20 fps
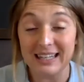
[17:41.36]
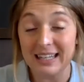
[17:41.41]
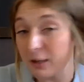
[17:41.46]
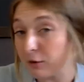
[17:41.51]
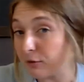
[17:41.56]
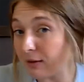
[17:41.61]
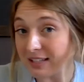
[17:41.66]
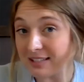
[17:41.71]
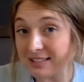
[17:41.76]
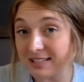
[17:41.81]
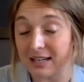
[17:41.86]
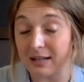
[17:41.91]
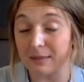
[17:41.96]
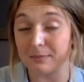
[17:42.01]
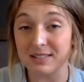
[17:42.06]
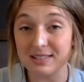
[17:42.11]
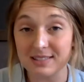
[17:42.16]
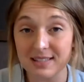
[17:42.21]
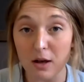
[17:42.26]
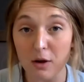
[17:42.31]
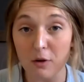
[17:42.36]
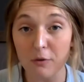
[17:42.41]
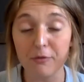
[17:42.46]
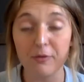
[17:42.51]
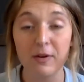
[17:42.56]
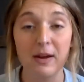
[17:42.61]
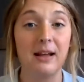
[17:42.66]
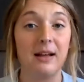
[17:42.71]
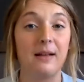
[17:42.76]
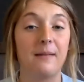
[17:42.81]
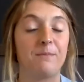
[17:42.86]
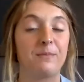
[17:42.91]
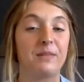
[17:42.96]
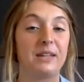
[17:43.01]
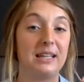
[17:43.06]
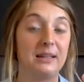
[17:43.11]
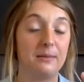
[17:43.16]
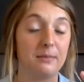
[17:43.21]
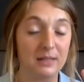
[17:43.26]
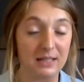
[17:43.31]
rested himself.
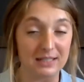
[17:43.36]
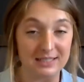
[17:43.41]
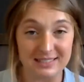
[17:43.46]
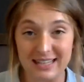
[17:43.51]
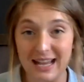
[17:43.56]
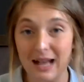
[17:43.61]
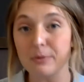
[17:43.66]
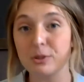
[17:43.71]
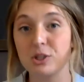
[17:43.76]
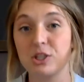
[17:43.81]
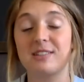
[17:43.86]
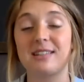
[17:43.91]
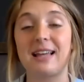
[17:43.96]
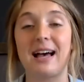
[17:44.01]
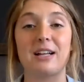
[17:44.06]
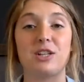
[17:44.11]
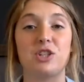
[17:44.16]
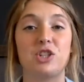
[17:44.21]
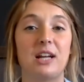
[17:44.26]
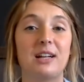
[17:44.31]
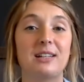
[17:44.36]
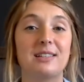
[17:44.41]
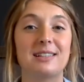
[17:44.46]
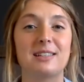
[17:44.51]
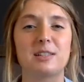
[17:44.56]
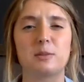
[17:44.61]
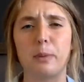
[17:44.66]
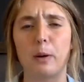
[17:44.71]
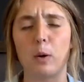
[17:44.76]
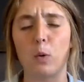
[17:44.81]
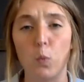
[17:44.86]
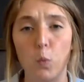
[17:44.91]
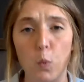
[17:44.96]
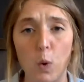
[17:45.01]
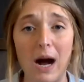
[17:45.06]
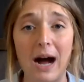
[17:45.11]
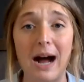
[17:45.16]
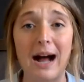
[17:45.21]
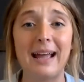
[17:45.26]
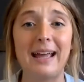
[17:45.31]
He establishes that in Genesis, but
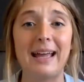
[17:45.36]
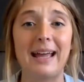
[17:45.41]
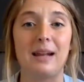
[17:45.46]
why?